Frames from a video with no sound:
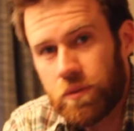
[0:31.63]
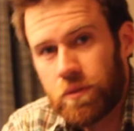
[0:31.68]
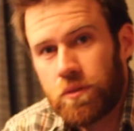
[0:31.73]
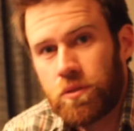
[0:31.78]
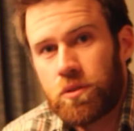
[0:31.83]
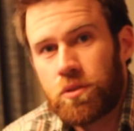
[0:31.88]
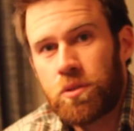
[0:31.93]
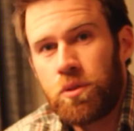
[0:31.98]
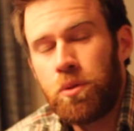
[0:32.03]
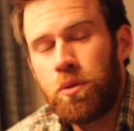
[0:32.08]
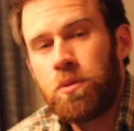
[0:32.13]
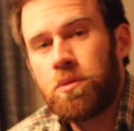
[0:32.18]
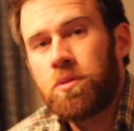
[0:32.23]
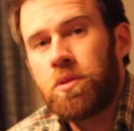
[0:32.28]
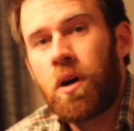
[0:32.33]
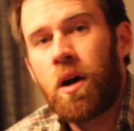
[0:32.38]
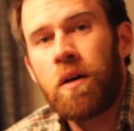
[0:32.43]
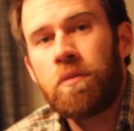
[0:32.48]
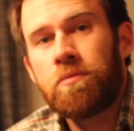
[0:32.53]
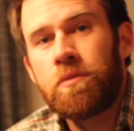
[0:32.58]
Students
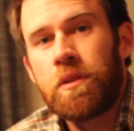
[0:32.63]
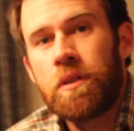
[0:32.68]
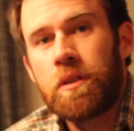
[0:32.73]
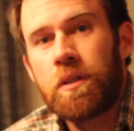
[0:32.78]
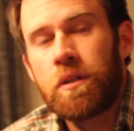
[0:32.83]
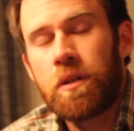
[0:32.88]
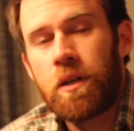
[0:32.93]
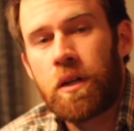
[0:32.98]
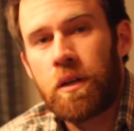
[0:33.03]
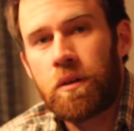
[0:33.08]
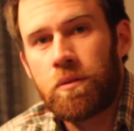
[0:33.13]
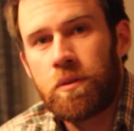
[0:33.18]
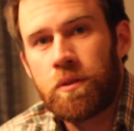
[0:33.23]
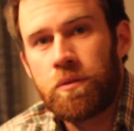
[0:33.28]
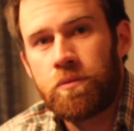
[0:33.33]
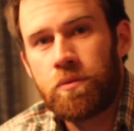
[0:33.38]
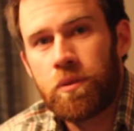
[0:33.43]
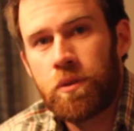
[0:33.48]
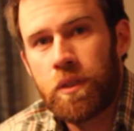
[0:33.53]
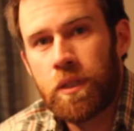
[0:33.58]
often are
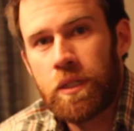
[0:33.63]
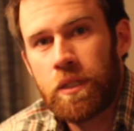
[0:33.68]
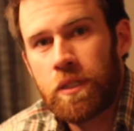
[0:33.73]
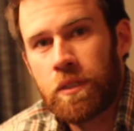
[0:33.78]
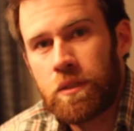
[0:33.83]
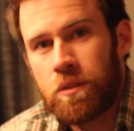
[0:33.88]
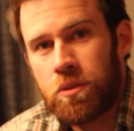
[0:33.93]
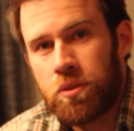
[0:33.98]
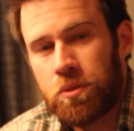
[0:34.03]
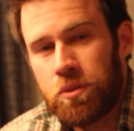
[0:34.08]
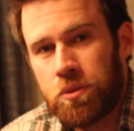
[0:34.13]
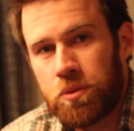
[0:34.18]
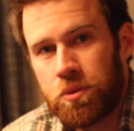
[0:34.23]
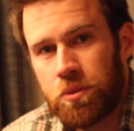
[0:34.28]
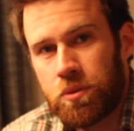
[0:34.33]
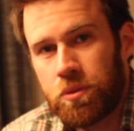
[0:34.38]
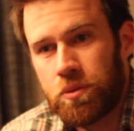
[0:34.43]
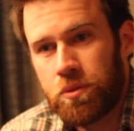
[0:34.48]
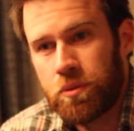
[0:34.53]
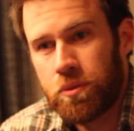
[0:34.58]
referring
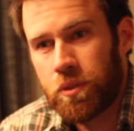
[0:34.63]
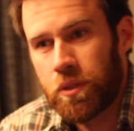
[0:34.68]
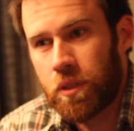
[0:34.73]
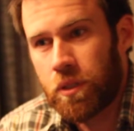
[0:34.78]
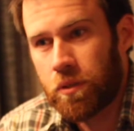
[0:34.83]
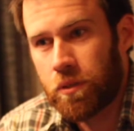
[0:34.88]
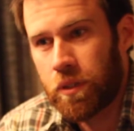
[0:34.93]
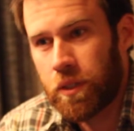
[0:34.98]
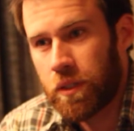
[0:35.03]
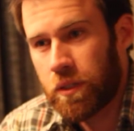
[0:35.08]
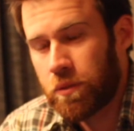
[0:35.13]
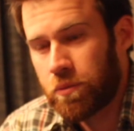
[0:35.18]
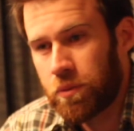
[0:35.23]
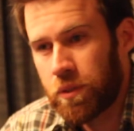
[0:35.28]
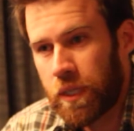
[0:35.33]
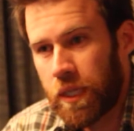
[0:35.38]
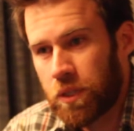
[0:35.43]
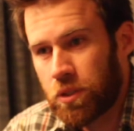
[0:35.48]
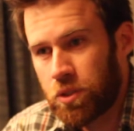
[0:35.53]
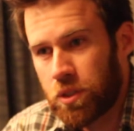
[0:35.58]
to their
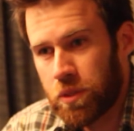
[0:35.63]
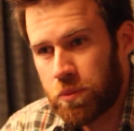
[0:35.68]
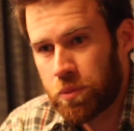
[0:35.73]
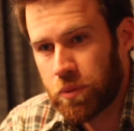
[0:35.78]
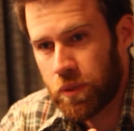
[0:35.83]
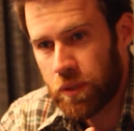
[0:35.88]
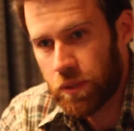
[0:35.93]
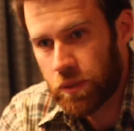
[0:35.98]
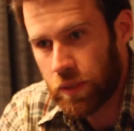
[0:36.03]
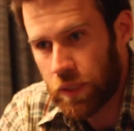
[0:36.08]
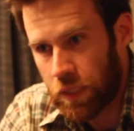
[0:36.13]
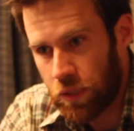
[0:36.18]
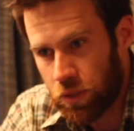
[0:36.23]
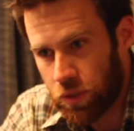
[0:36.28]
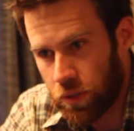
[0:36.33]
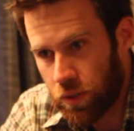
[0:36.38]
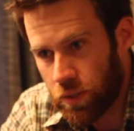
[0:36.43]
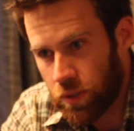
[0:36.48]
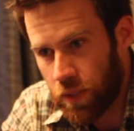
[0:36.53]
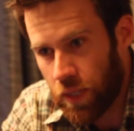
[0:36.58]
relationship with their
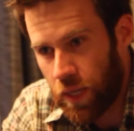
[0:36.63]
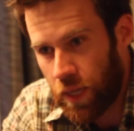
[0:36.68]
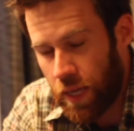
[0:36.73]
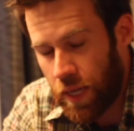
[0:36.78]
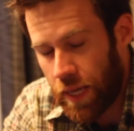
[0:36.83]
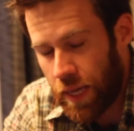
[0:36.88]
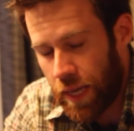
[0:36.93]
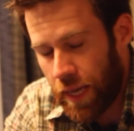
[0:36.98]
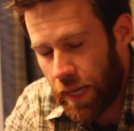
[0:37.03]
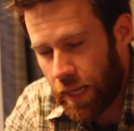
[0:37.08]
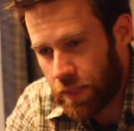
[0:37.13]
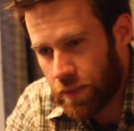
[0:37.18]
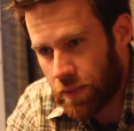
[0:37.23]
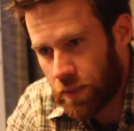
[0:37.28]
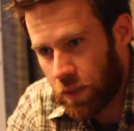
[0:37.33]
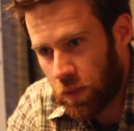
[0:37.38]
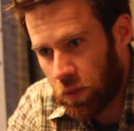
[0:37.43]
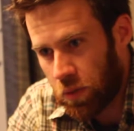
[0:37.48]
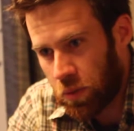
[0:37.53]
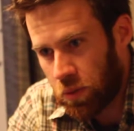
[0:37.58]
teachers as
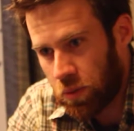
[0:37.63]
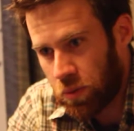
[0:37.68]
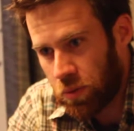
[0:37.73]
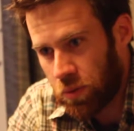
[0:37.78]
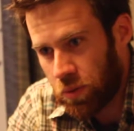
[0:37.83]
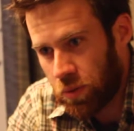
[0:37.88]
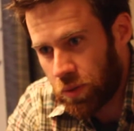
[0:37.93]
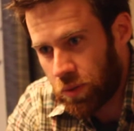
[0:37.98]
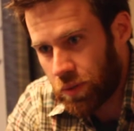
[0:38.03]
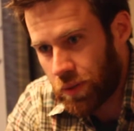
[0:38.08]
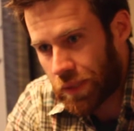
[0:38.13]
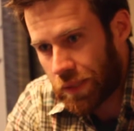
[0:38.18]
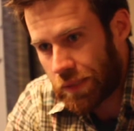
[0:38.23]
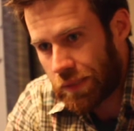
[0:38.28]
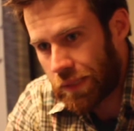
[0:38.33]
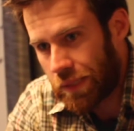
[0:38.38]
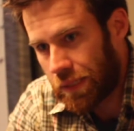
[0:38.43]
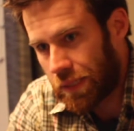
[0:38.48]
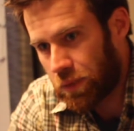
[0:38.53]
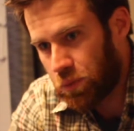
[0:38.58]
though they're
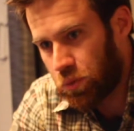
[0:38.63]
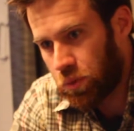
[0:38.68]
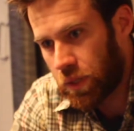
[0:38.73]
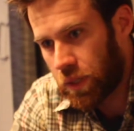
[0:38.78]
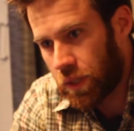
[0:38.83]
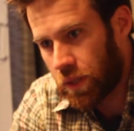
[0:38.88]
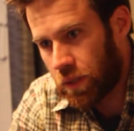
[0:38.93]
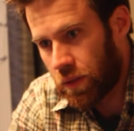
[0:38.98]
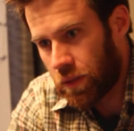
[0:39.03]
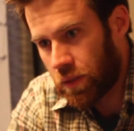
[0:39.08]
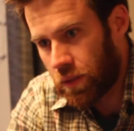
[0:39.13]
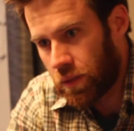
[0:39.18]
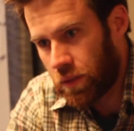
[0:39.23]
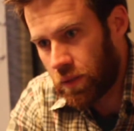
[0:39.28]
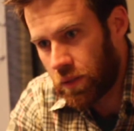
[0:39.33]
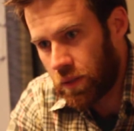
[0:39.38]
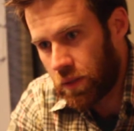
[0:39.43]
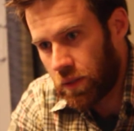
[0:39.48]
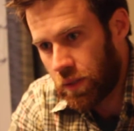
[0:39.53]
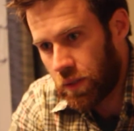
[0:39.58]
dealing with
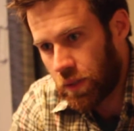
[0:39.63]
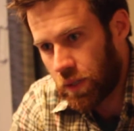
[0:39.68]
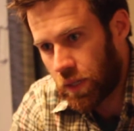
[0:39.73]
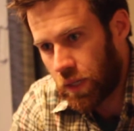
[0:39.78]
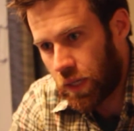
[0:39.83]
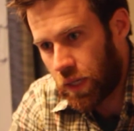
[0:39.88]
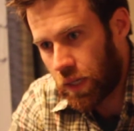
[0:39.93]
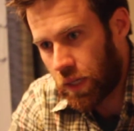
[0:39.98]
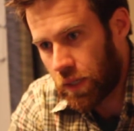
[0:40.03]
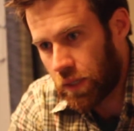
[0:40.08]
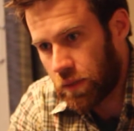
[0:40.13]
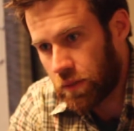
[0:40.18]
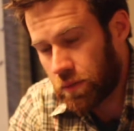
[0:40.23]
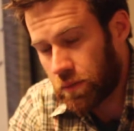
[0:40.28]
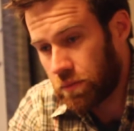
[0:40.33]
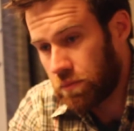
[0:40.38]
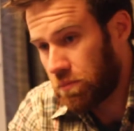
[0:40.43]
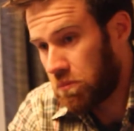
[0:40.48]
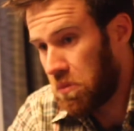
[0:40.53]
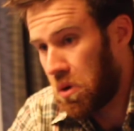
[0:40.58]

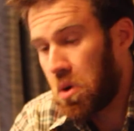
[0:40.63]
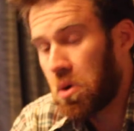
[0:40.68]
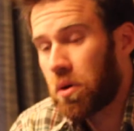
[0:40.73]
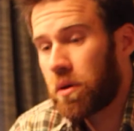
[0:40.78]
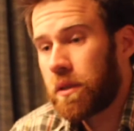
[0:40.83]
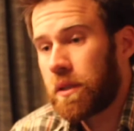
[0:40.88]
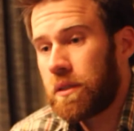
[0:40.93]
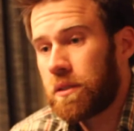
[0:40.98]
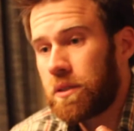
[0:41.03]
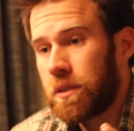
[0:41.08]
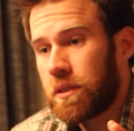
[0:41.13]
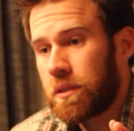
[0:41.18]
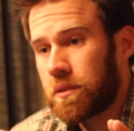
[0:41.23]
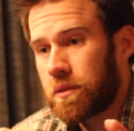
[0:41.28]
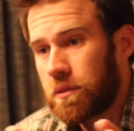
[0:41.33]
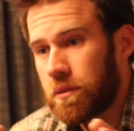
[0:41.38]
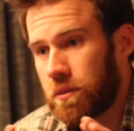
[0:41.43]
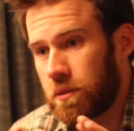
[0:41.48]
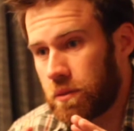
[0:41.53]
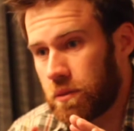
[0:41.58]
more than
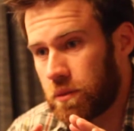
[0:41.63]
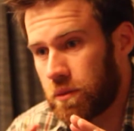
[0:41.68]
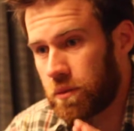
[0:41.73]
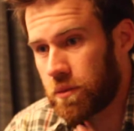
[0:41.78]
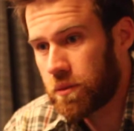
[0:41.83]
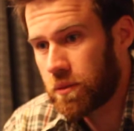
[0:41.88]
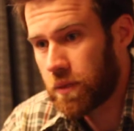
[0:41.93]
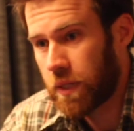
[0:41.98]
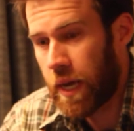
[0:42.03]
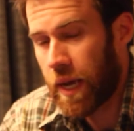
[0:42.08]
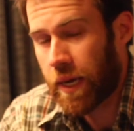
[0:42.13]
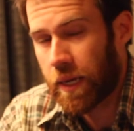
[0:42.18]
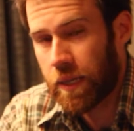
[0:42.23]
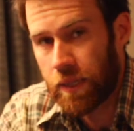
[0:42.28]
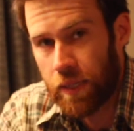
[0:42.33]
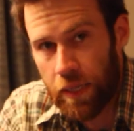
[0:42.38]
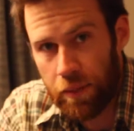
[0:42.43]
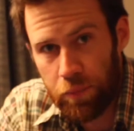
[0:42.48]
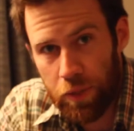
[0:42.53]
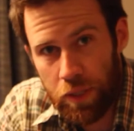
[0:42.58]
just
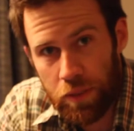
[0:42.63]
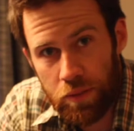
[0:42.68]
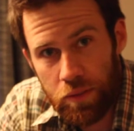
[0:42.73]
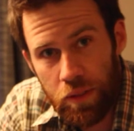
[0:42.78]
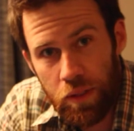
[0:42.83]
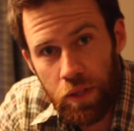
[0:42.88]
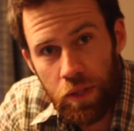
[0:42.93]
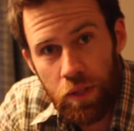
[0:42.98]
academics.